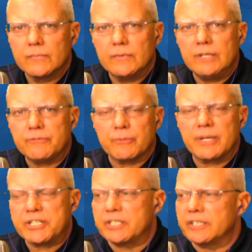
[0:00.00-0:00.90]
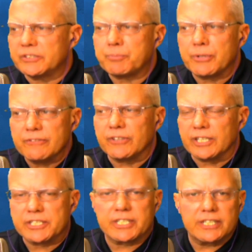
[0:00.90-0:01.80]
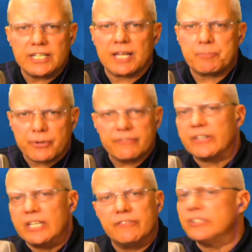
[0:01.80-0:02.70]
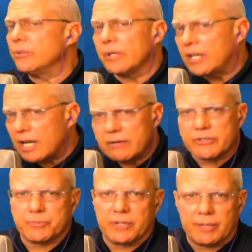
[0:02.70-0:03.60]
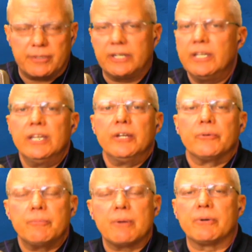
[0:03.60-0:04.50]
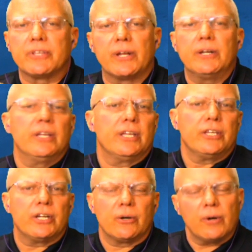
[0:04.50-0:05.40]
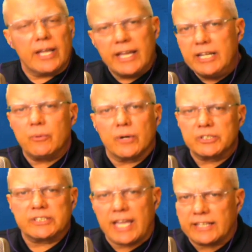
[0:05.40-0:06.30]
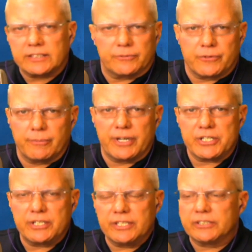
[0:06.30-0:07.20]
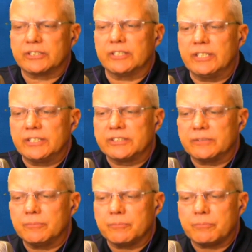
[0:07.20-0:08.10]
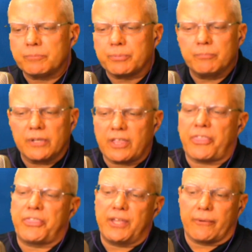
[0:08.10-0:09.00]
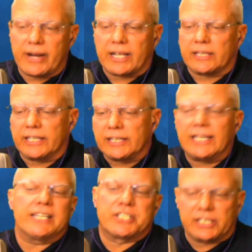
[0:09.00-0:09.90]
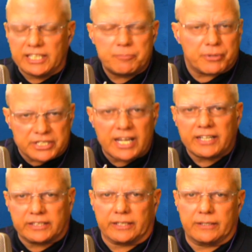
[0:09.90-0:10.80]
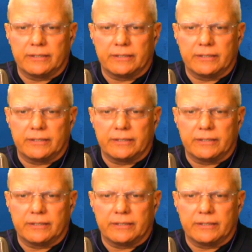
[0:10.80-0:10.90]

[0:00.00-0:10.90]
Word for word: information that's privileged and not privy even to a congressman. I mean, remember that, you know, anyone's tax information is, is theoretically, allegedly protected.